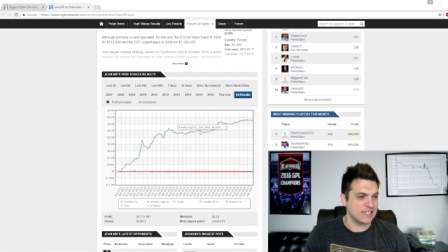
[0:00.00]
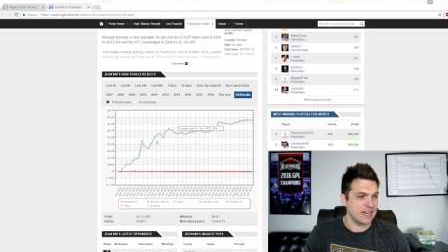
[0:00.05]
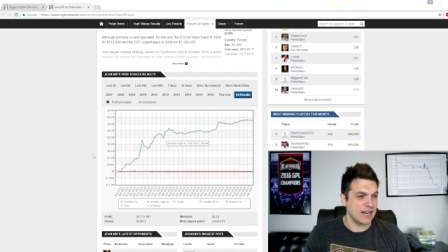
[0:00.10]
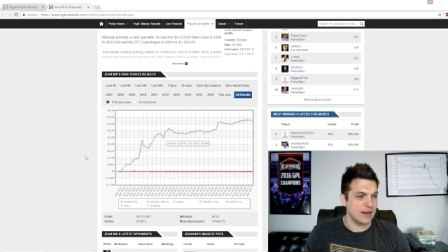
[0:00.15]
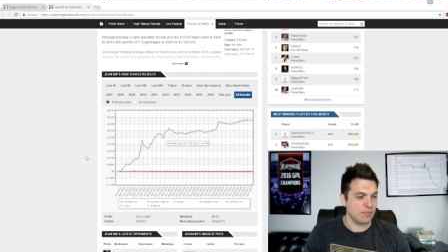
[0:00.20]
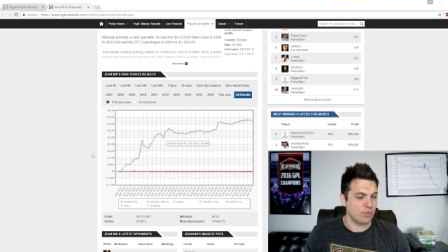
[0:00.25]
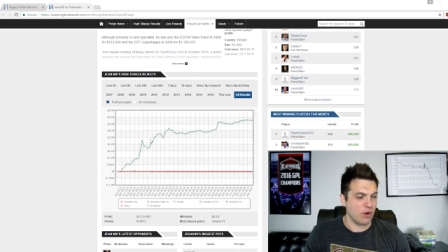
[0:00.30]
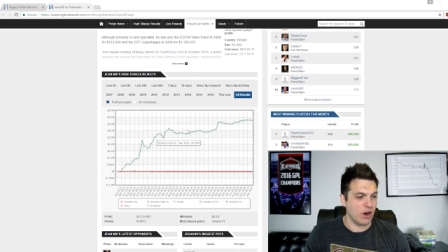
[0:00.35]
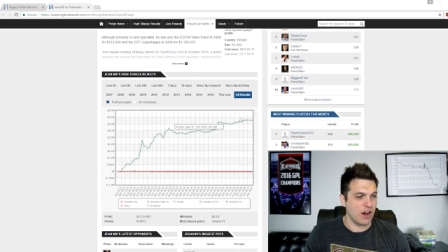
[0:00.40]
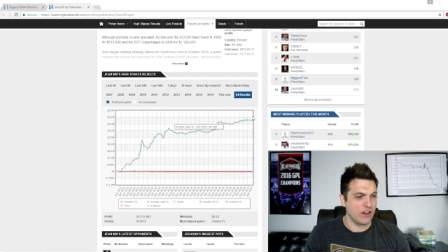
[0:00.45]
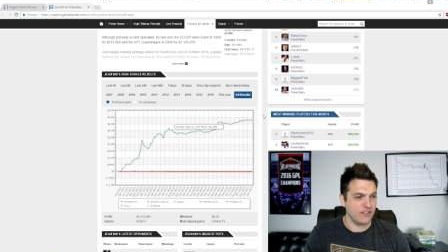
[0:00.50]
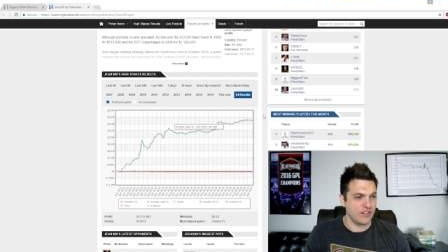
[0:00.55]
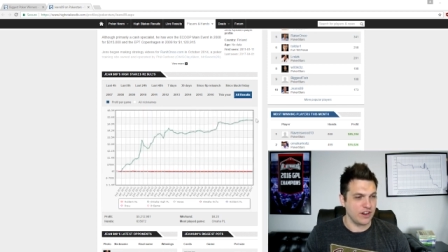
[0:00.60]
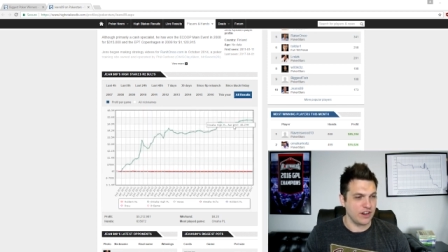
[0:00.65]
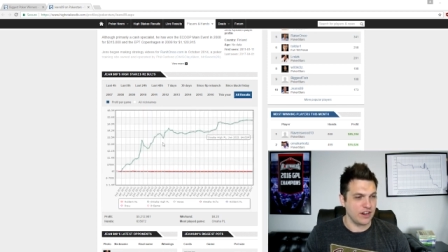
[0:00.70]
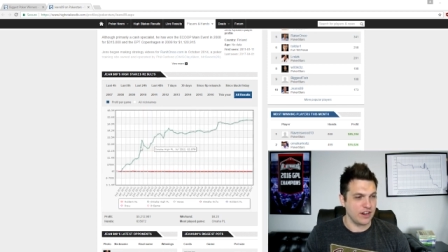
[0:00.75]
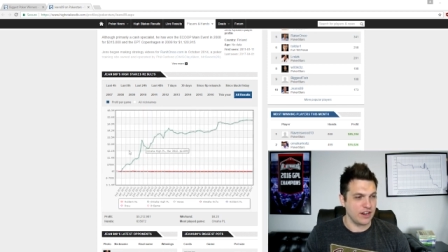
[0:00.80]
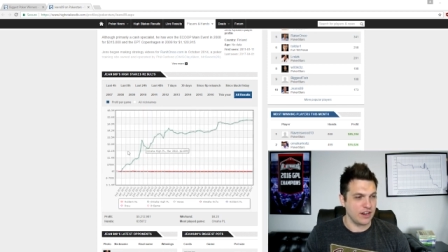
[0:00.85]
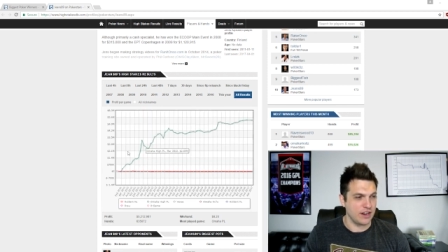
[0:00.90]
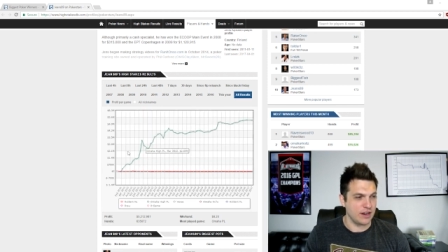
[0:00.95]
steady
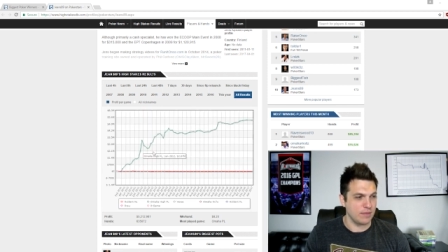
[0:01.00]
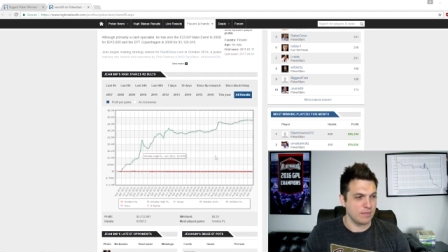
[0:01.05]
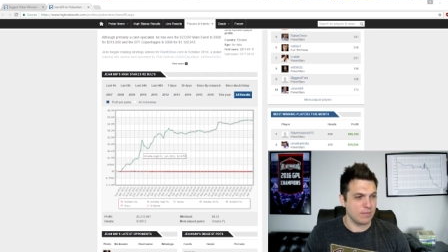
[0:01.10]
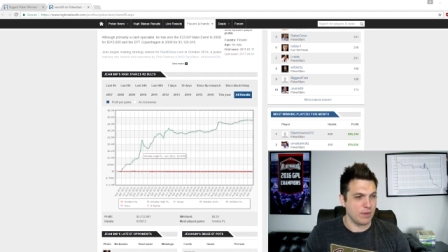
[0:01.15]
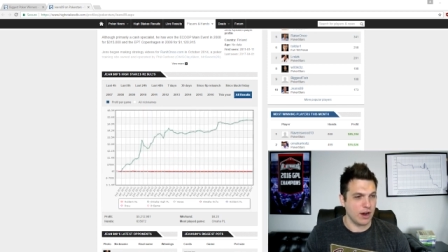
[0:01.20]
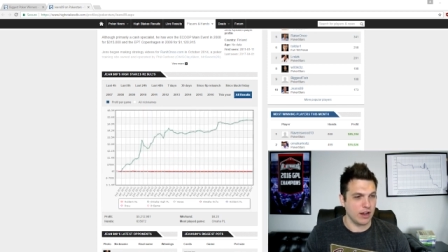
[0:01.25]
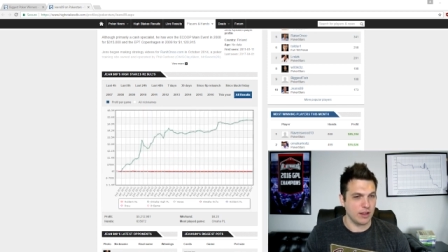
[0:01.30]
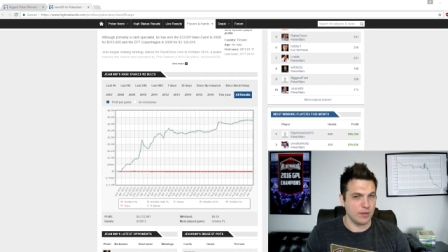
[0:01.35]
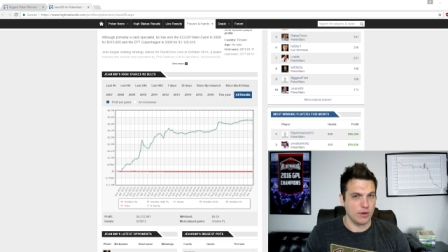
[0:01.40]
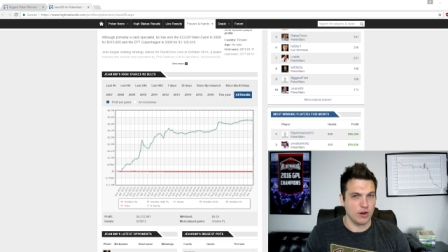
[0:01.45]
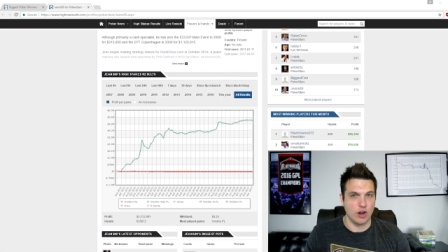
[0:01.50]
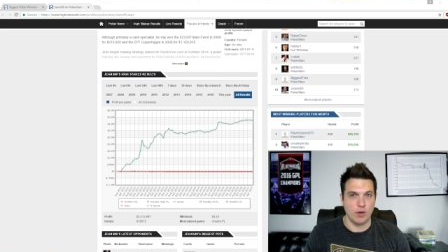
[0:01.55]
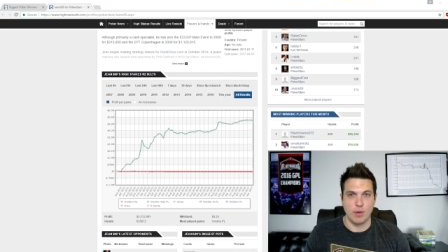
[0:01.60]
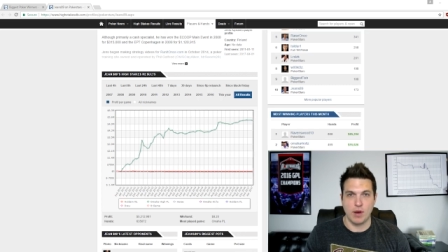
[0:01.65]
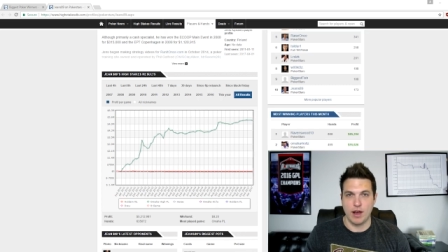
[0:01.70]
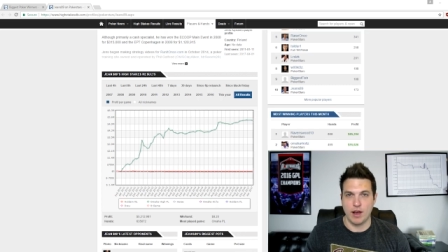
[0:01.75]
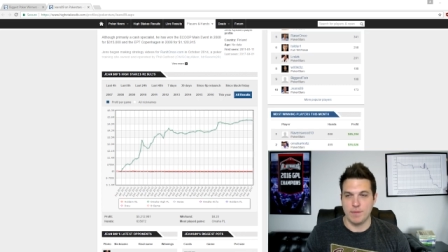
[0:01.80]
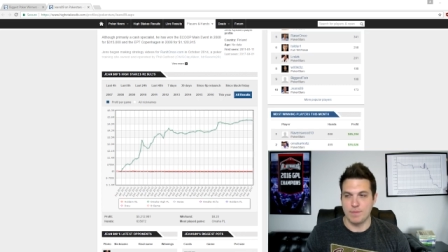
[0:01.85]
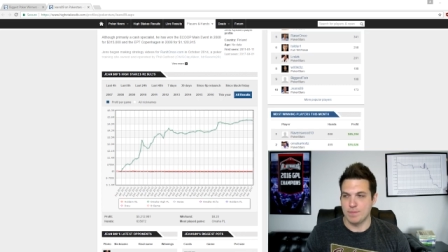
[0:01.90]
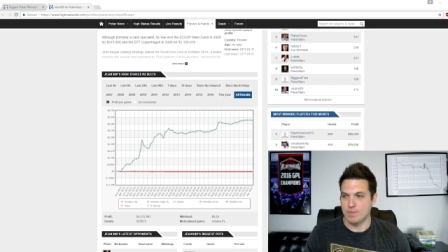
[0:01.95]
profit in pot limit
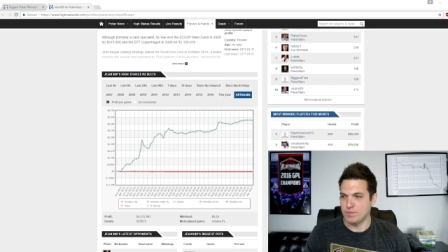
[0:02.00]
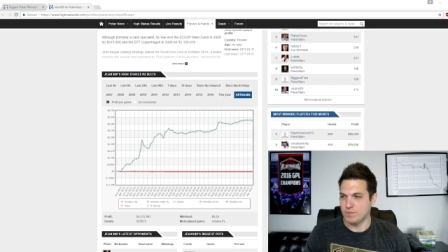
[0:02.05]
Omaha.